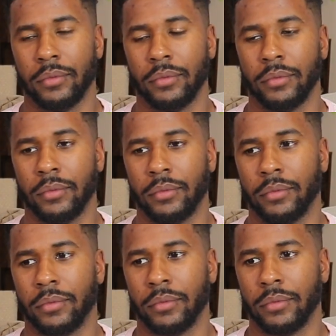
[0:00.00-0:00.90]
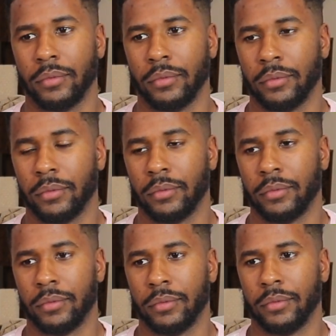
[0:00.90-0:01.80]

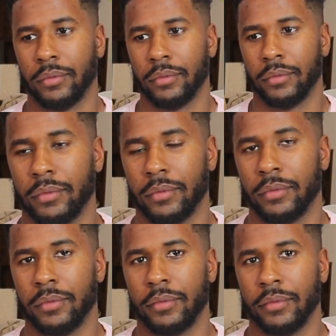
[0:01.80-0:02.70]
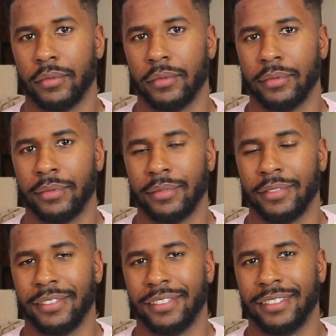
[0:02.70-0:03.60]

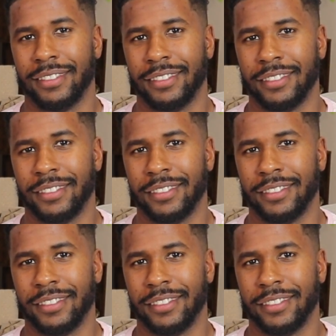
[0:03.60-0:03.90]
(not speaking)